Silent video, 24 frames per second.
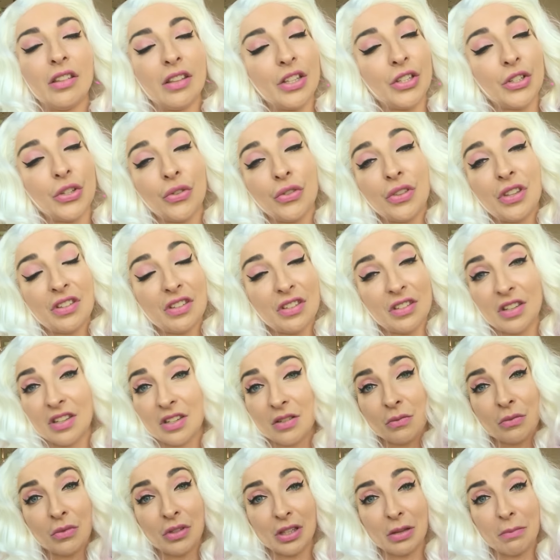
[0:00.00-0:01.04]
The truth is, it
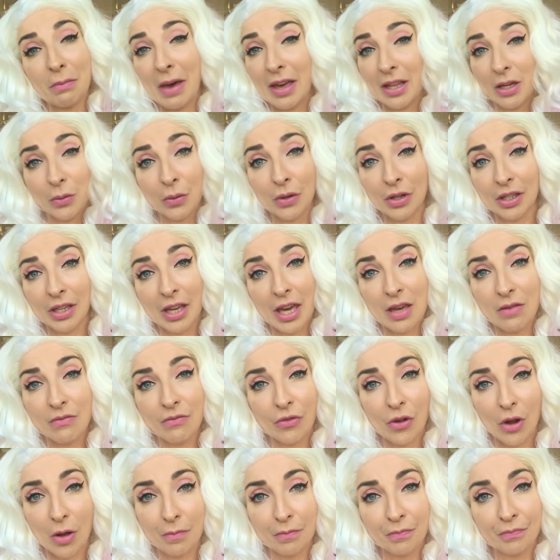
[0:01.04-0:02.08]
doesn't really matter where it came
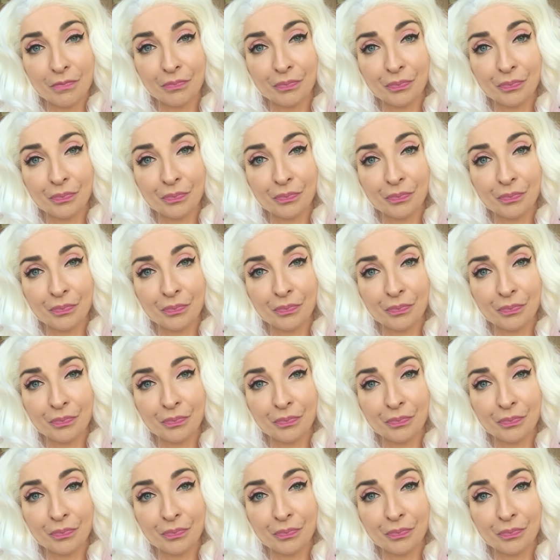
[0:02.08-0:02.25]
from.